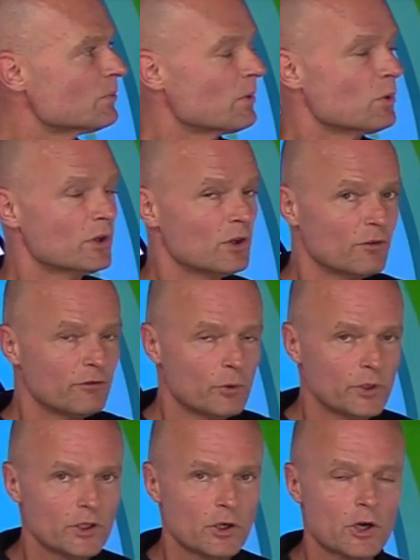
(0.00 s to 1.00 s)
we want to
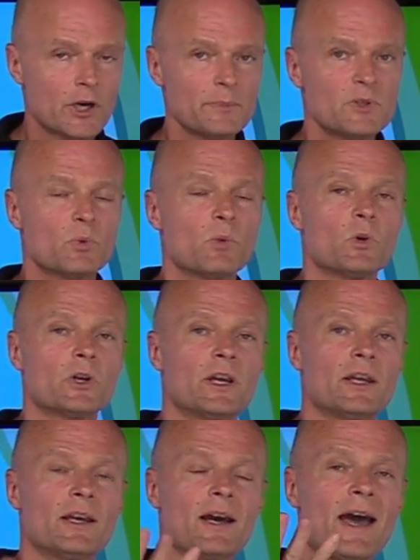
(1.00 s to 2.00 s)
avoid carbs, we want
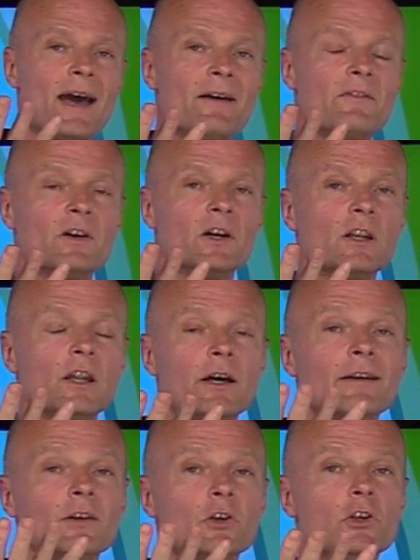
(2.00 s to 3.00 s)
to have a
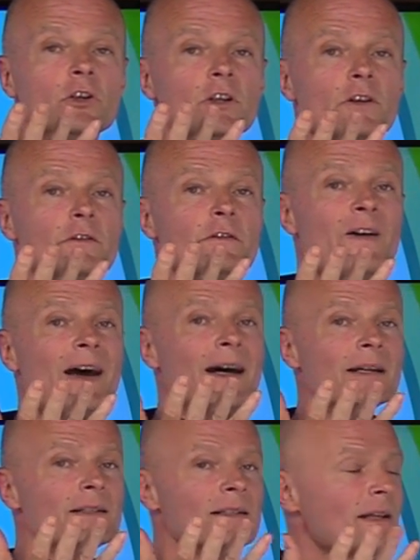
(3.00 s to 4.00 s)
lot of good
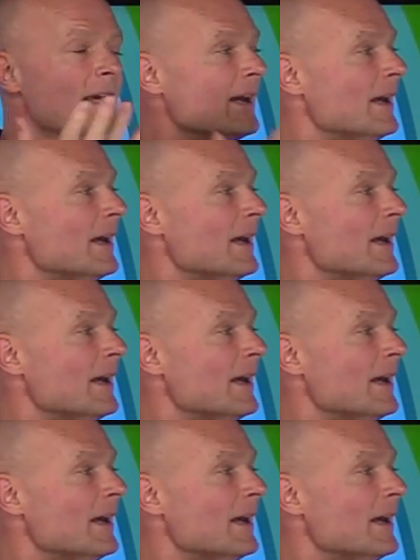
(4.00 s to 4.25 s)
fats,